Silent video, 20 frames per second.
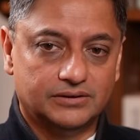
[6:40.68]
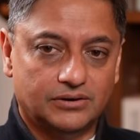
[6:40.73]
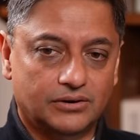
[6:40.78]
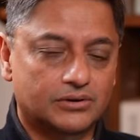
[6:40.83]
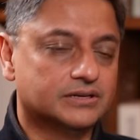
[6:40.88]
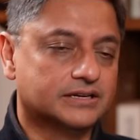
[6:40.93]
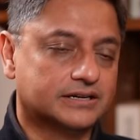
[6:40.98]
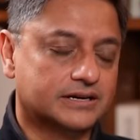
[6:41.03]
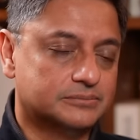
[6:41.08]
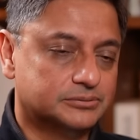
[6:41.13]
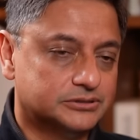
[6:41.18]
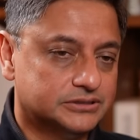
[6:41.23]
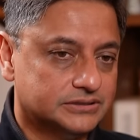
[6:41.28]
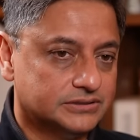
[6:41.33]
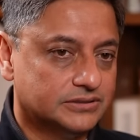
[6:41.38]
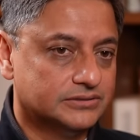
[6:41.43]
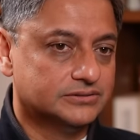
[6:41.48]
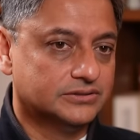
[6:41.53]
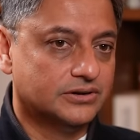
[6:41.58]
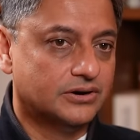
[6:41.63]
all corruption
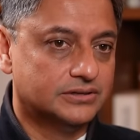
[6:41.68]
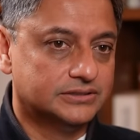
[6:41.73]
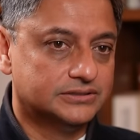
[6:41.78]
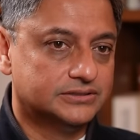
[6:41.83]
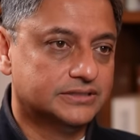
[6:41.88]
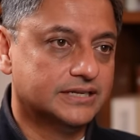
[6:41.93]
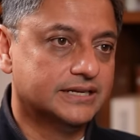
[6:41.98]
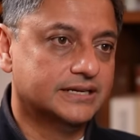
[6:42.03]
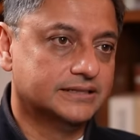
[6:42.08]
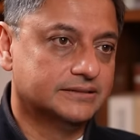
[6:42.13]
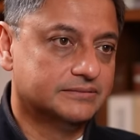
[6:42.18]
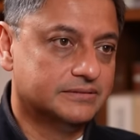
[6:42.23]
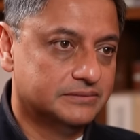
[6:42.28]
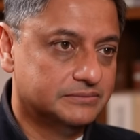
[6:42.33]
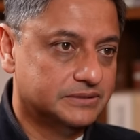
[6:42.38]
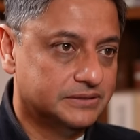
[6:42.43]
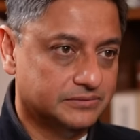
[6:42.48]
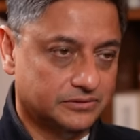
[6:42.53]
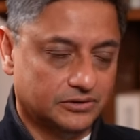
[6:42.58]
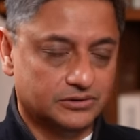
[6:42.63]
was gone today. There may
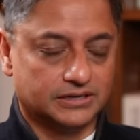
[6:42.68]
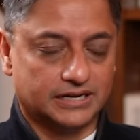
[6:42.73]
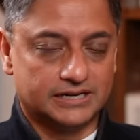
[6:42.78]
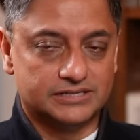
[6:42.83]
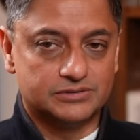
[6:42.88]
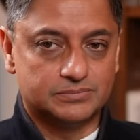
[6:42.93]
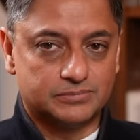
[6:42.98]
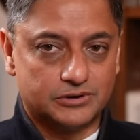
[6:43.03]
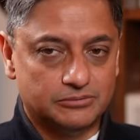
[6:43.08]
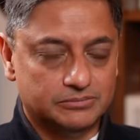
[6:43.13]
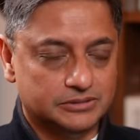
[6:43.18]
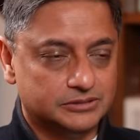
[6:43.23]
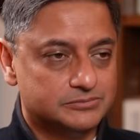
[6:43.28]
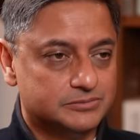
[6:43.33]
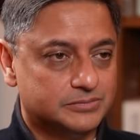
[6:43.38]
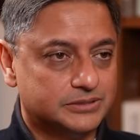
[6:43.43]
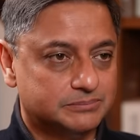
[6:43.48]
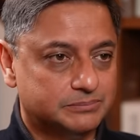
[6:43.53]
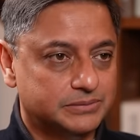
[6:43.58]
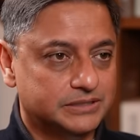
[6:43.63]
be all kinds of problems,
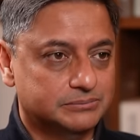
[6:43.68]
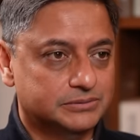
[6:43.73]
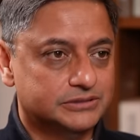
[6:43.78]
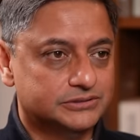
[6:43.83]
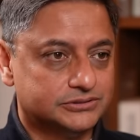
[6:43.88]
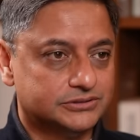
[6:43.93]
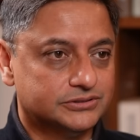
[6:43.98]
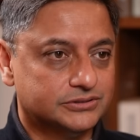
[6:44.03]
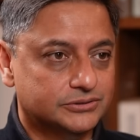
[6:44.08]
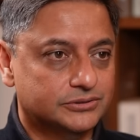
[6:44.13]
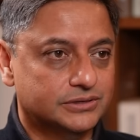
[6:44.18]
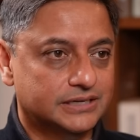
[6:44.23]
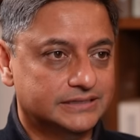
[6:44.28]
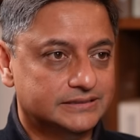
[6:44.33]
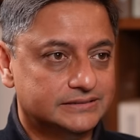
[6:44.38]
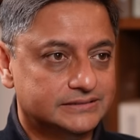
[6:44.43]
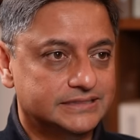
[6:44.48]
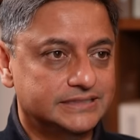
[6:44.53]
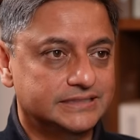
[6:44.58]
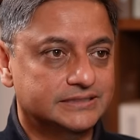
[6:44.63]
but people should go
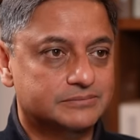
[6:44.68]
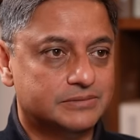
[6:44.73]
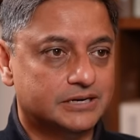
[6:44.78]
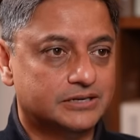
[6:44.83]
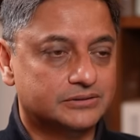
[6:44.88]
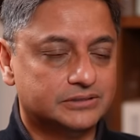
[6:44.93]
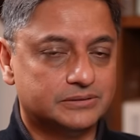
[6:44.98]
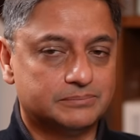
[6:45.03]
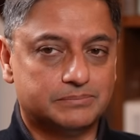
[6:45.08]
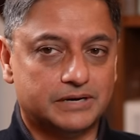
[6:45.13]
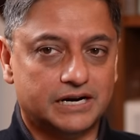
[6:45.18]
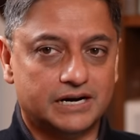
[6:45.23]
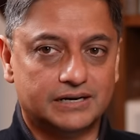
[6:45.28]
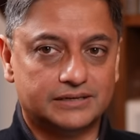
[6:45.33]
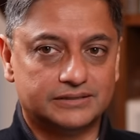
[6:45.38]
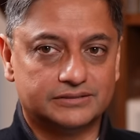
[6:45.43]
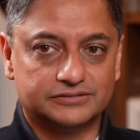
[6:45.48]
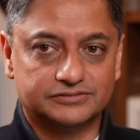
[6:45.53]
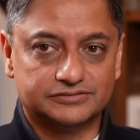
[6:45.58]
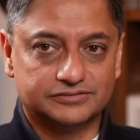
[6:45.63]
and read about the
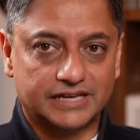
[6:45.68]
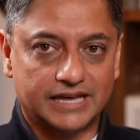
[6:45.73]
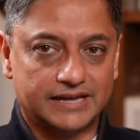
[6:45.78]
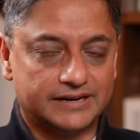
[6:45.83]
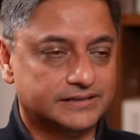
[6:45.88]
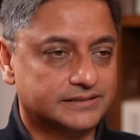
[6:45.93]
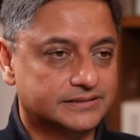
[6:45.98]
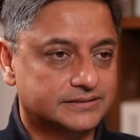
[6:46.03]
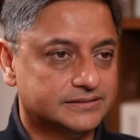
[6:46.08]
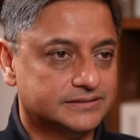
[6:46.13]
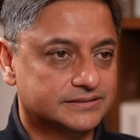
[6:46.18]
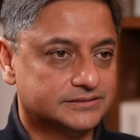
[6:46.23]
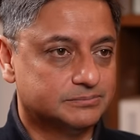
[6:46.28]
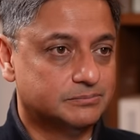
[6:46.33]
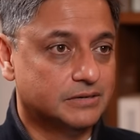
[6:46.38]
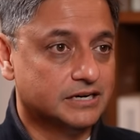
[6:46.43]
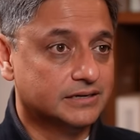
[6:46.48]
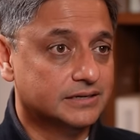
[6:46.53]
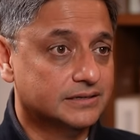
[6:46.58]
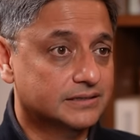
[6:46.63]
power of characters,
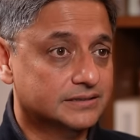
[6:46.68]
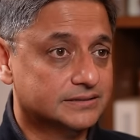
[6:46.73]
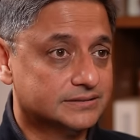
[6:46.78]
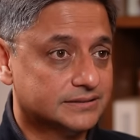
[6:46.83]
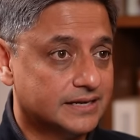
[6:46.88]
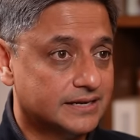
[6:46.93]
smugglers